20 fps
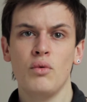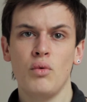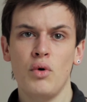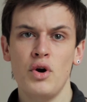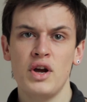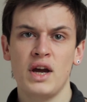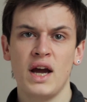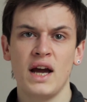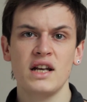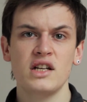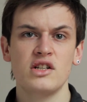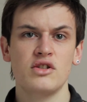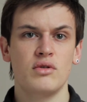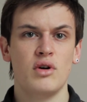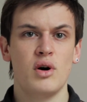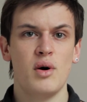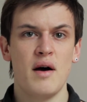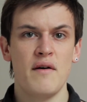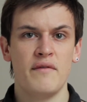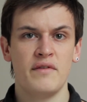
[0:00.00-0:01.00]
What you can do,
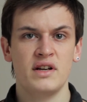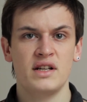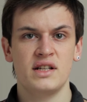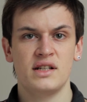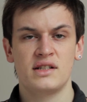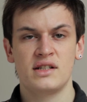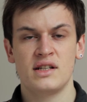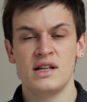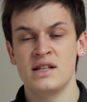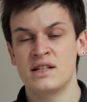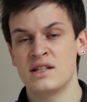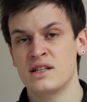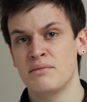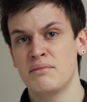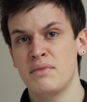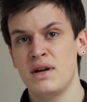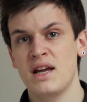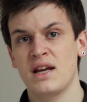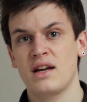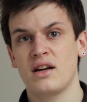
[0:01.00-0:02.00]
however, is to
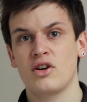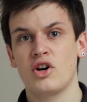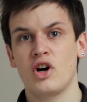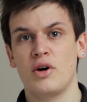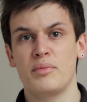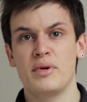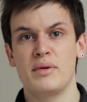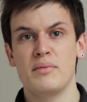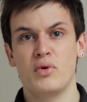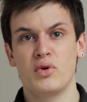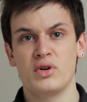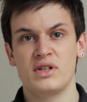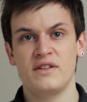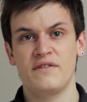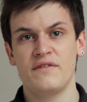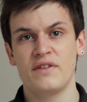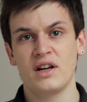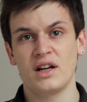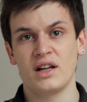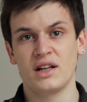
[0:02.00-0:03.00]
make copying more
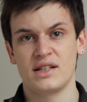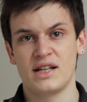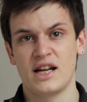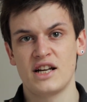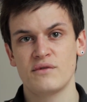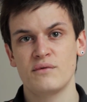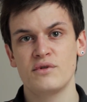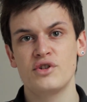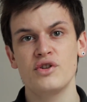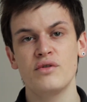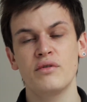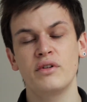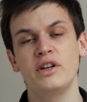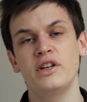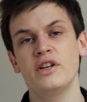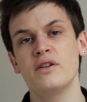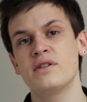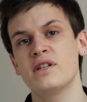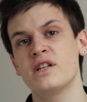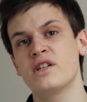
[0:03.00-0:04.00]
difficult and to ensure
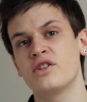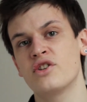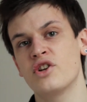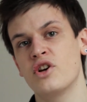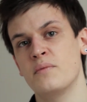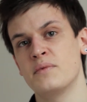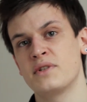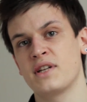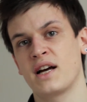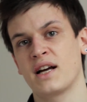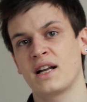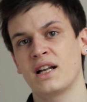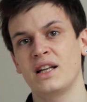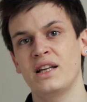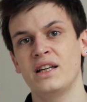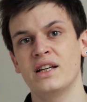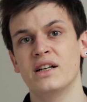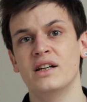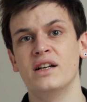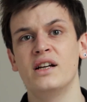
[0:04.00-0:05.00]
usage terms are
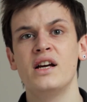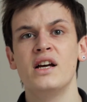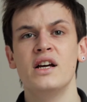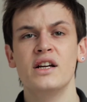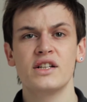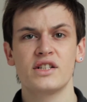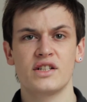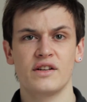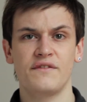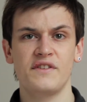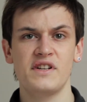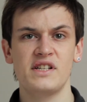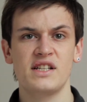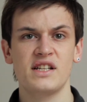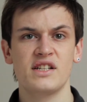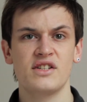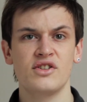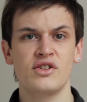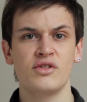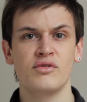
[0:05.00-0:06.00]
clear, so that
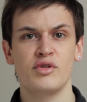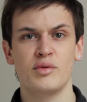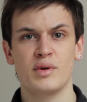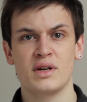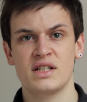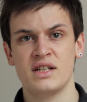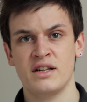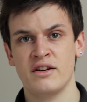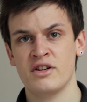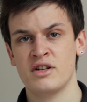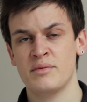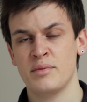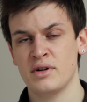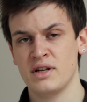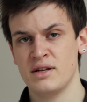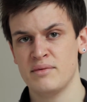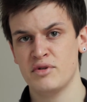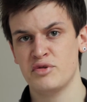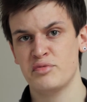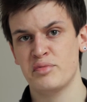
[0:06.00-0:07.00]
visitors know you are serious
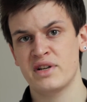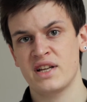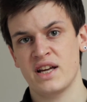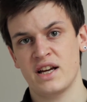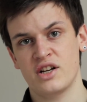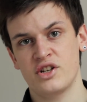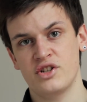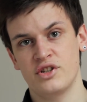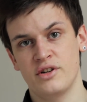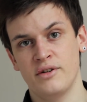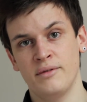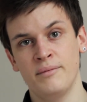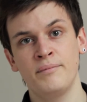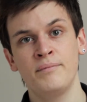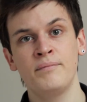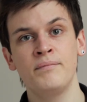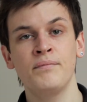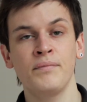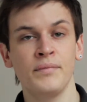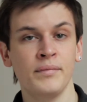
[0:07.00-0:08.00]
about image protection.
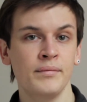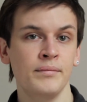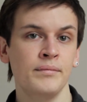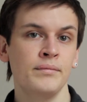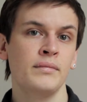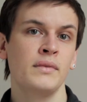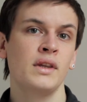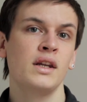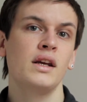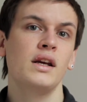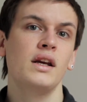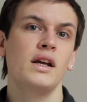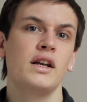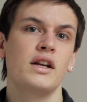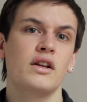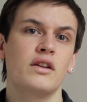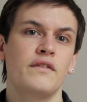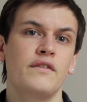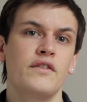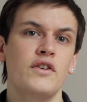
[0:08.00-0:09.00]

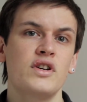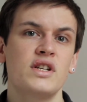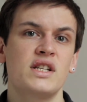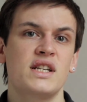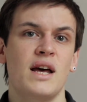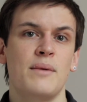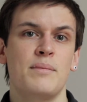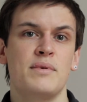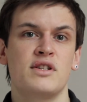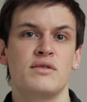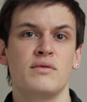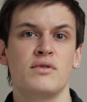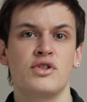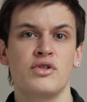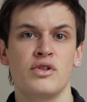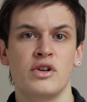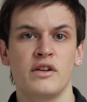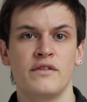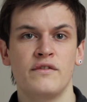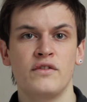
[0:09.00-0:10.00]
Now, the first step is to
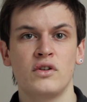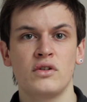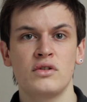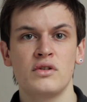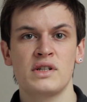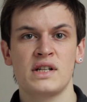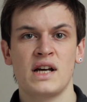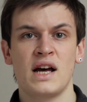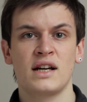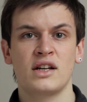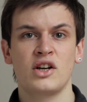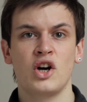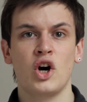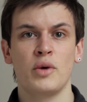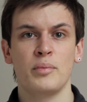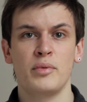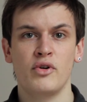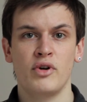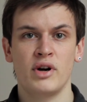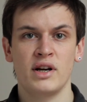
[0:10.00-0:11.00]
ensure your photos are
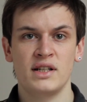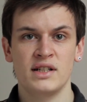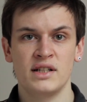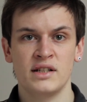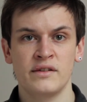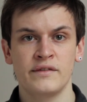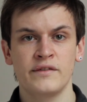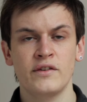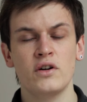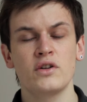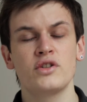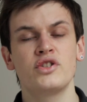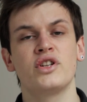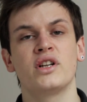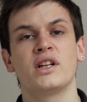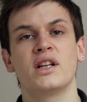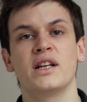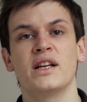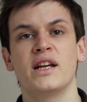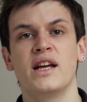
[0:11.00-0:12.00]
copyrighted.
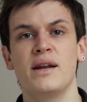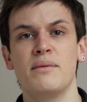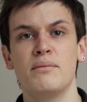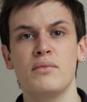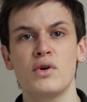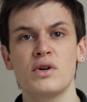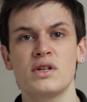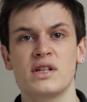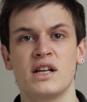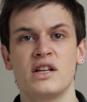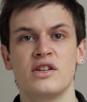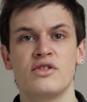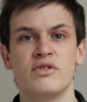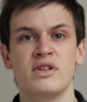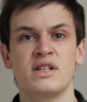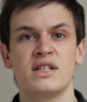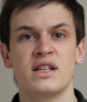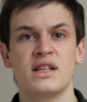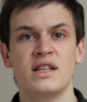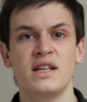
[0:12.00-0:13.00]
Fortunately, in most
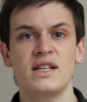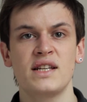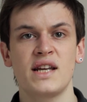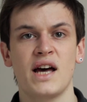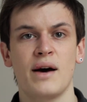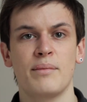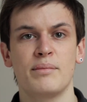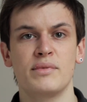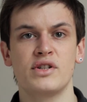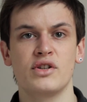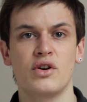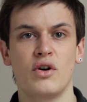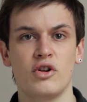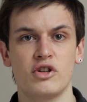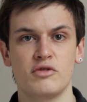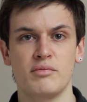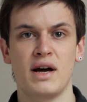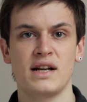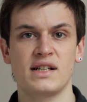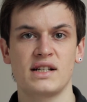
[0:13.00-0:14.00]
countries, this happens
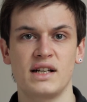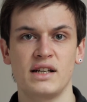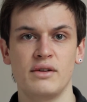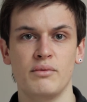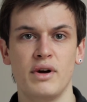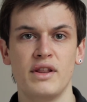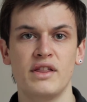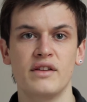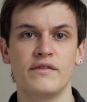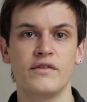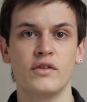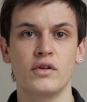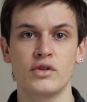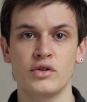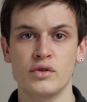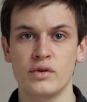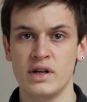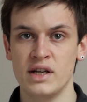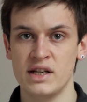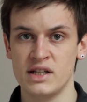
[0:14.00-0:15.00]
automatically when the
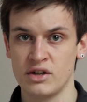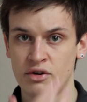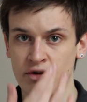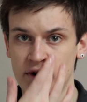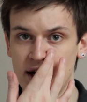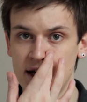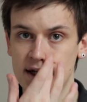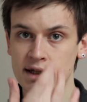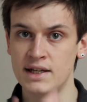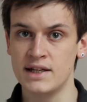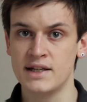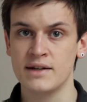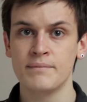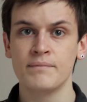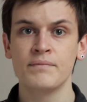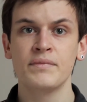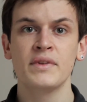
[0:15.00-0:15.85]
photo is created,